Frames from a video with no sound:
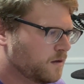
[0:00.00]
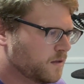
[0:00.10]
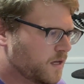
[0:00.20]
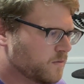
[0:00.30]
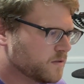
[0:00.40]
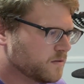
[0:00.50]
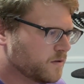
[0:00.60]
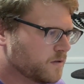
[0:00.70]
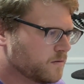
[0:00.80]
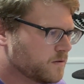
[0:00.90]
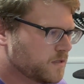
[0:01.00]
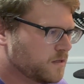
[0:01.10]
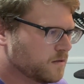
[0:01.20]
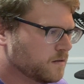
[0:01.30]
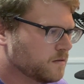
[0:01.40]
That wasn't the right chords
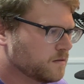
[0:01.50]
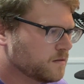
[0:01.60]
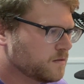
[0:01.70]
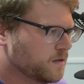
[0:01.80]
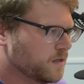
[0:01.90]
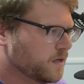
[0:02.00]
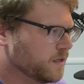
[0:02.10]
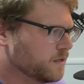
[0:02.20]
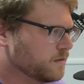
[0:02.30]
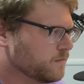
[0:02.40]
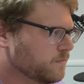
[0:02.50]
either. Let's try that again.